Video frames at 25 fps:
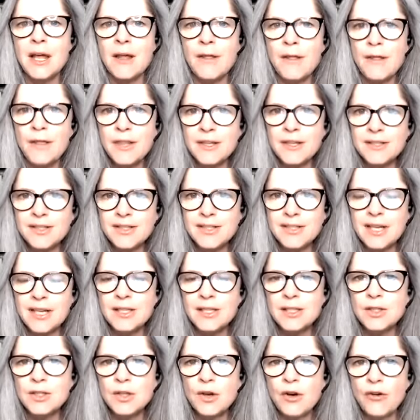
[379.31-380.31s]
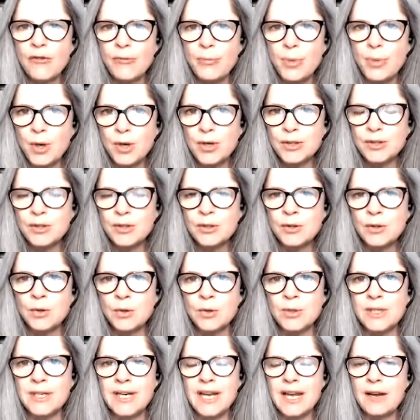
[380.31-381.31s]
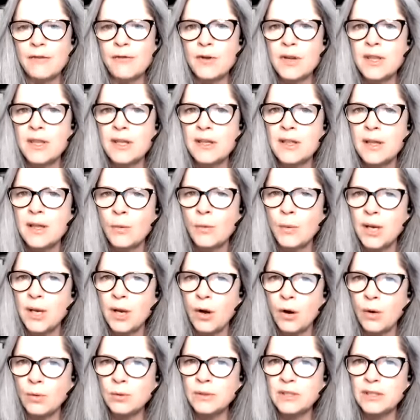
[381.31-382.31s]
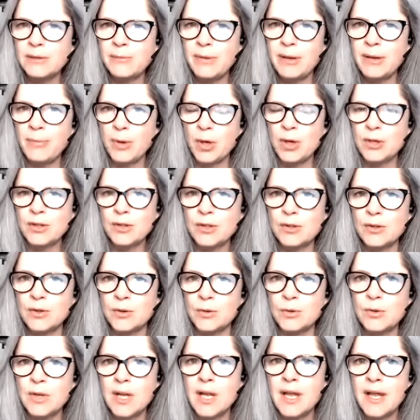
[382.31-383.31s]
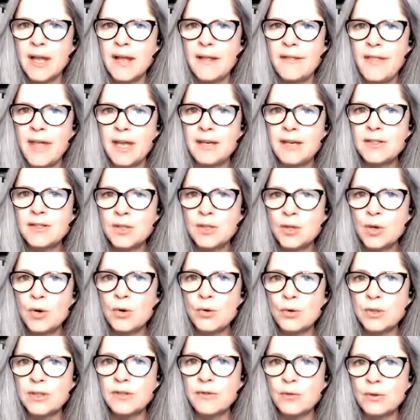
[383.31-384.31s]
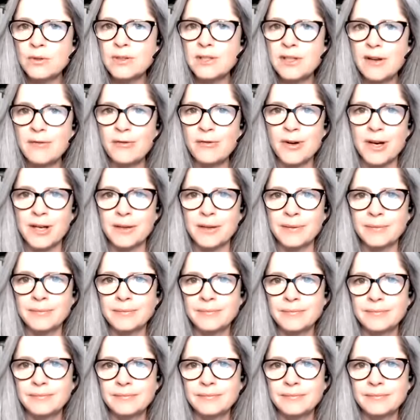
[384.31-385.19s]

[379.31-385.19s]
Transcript: the sense of personhood and everything that we hold to be personal that is the cause of all suffering.